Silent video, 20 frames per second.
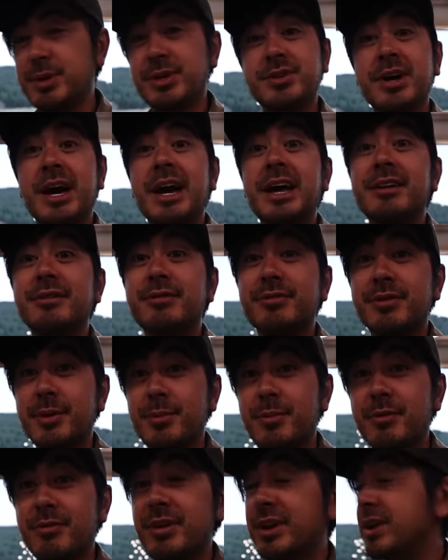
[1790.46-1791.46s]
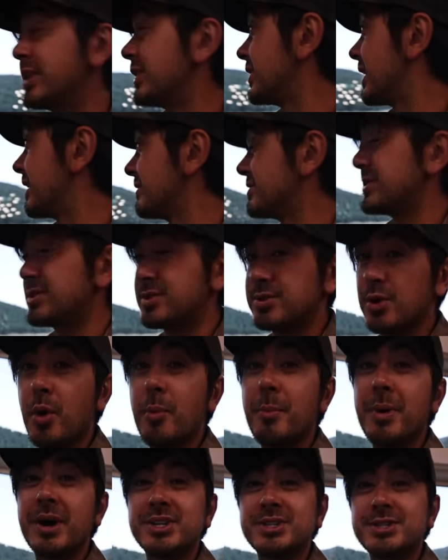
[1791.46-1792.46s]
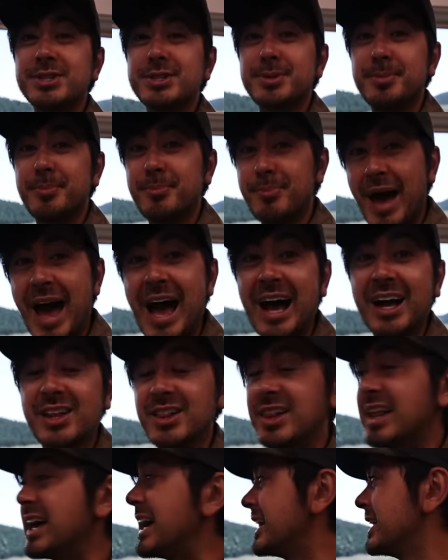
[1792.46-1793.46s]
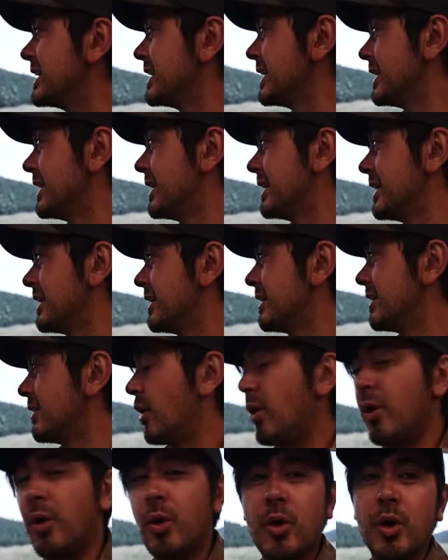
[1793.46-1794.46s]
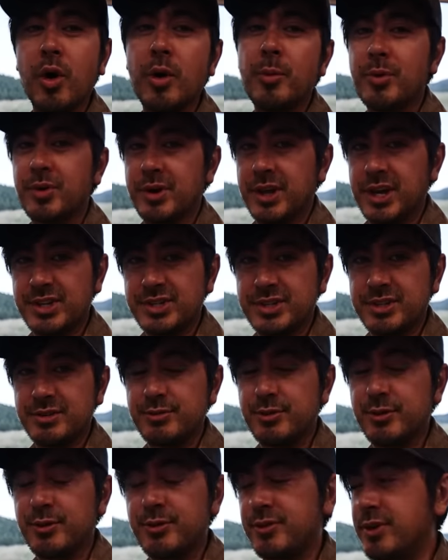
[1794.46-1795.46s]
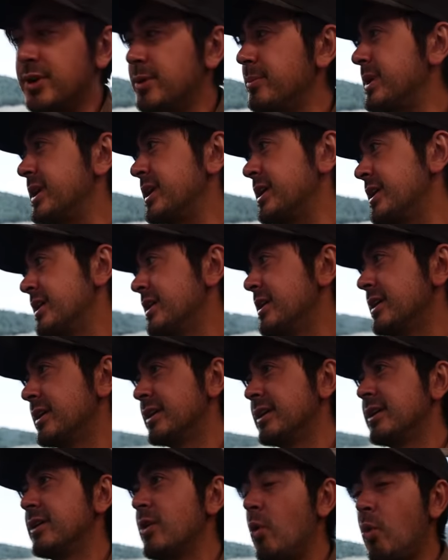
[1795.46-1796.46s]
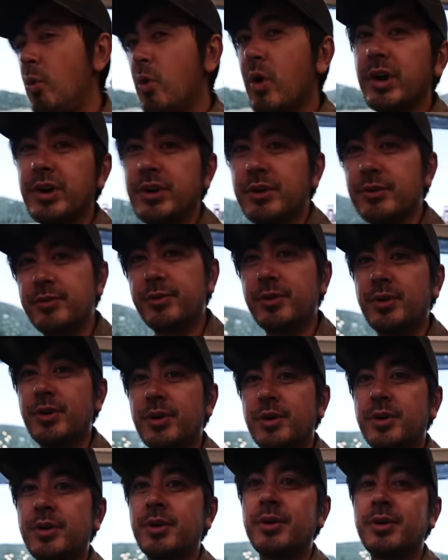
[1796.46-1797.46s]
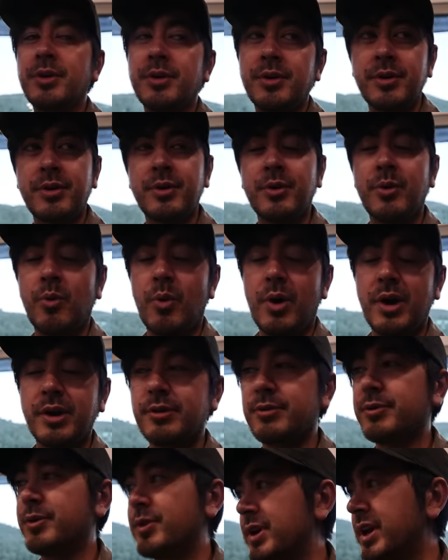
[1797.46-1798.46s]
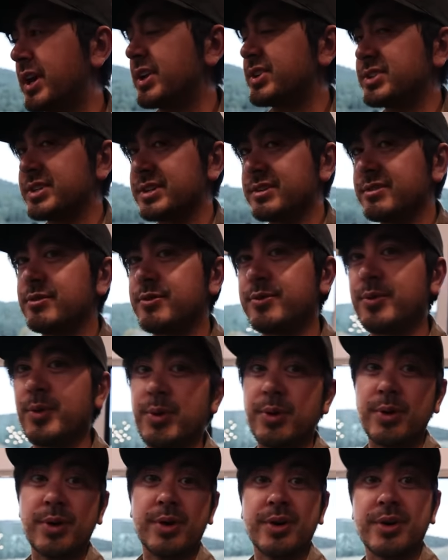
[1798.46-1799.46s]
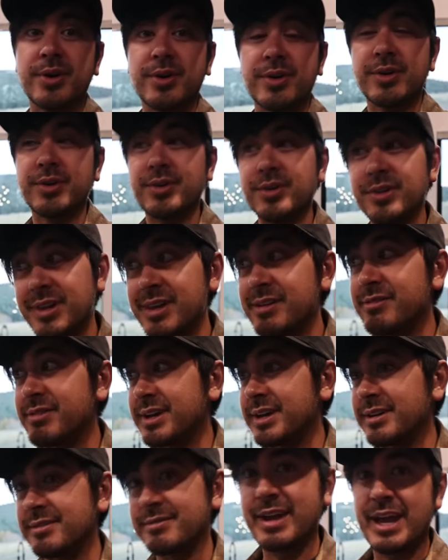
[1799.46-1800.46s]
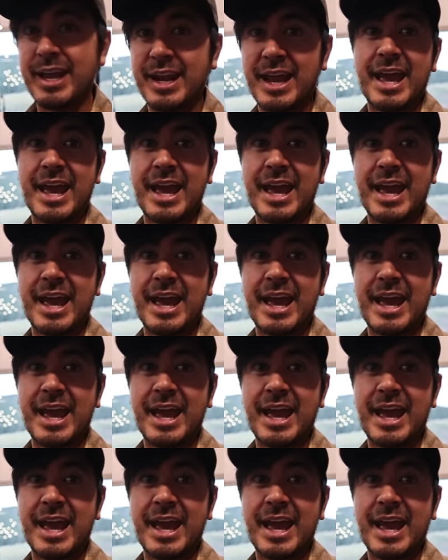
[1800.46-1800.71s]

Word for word: be trying to film a video and you have so much backlight. Horrible kitchen for filming. Wonderful, wonderful kitchen for living and